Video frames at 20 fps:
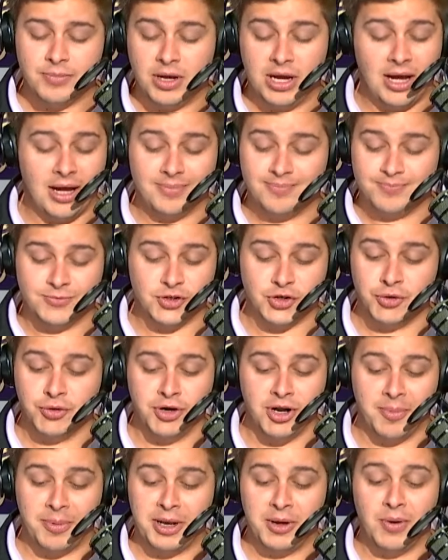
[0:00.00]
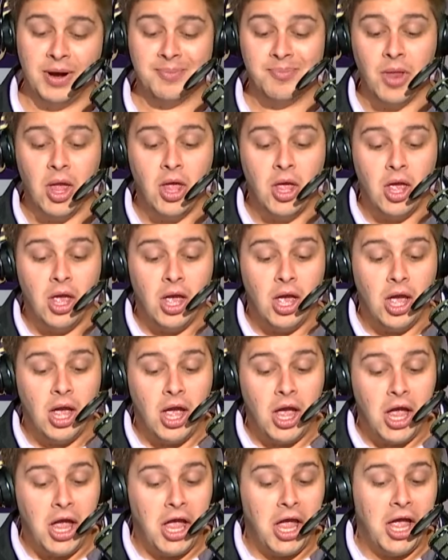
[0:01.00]
I screwed it up anyway.
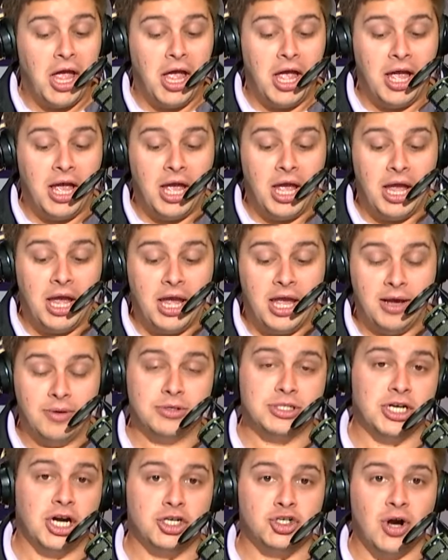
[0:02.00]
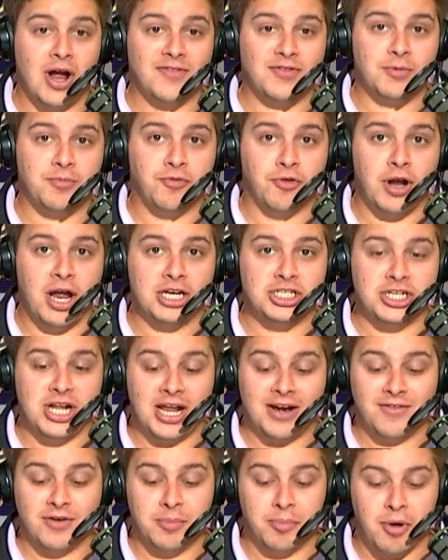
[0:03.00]
He was an undrafted free agent
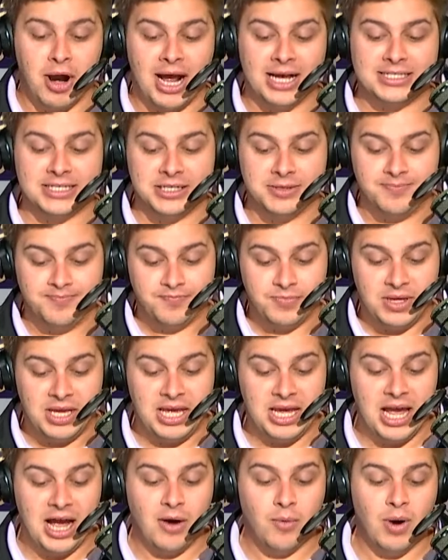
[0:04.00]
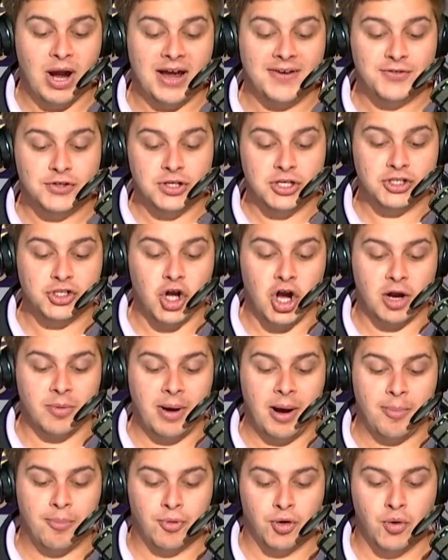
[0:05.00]
out of Nebraska. He got waived. So let's talk
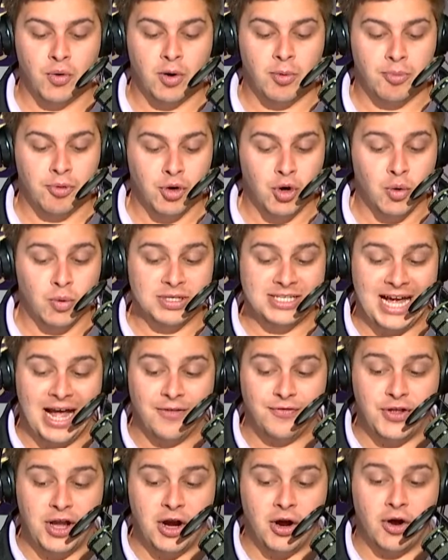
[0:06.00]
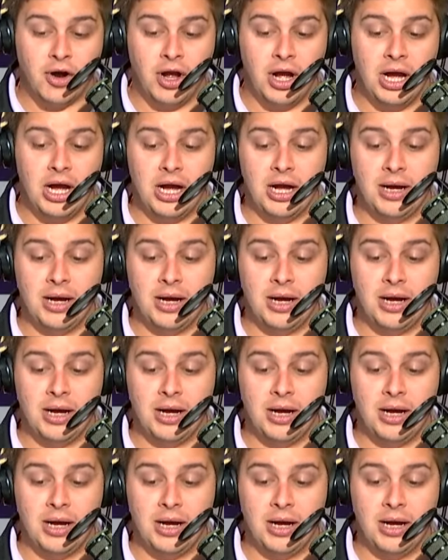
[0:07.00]
about Brewer. Brewer was out there